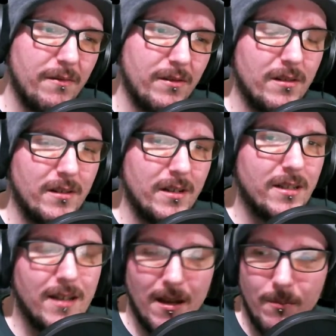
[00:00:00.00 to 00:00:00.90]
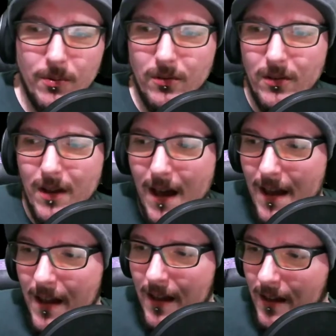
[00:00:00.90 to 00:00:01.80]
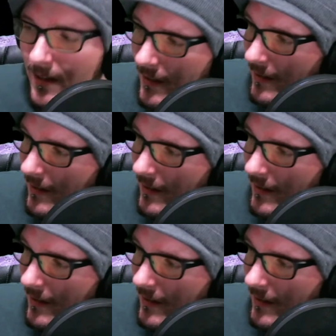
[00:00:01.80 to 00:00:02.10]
For example, I